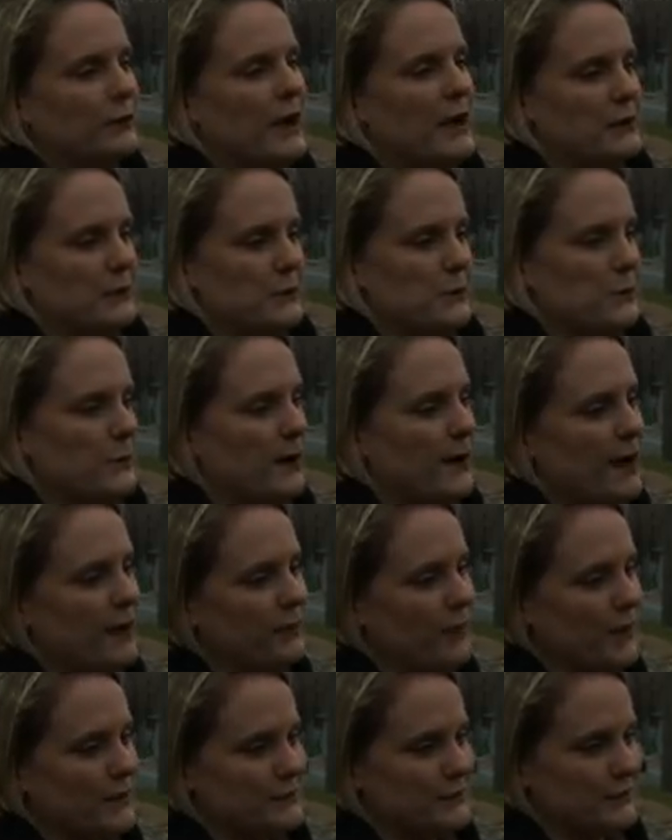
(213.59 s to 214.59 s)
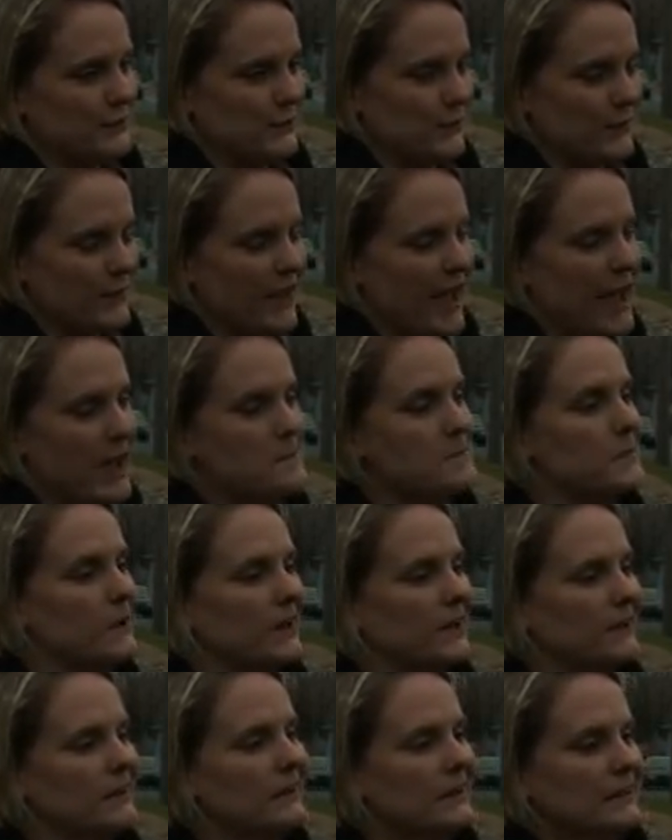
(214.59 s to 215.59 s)
I don't know where I thought to do that,
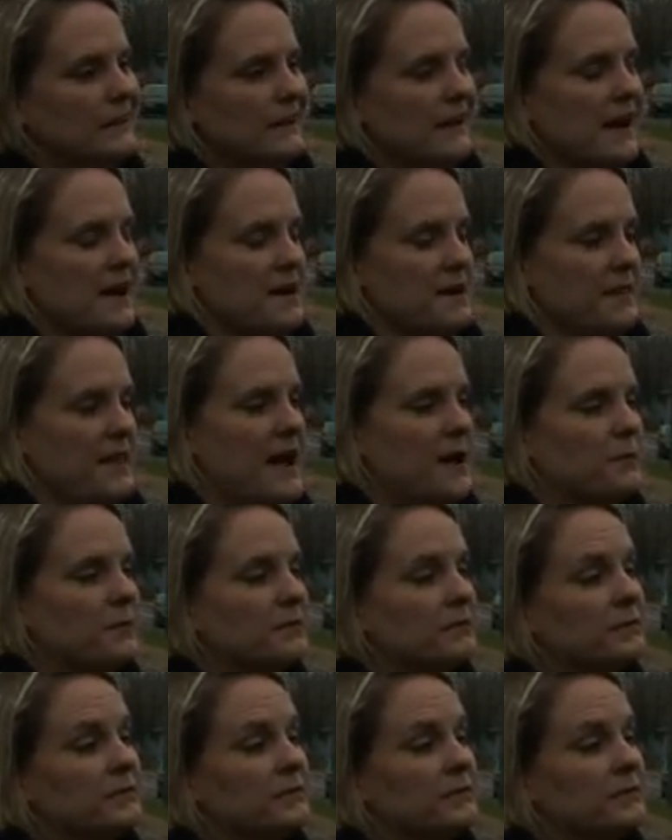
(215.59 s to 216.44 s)
but that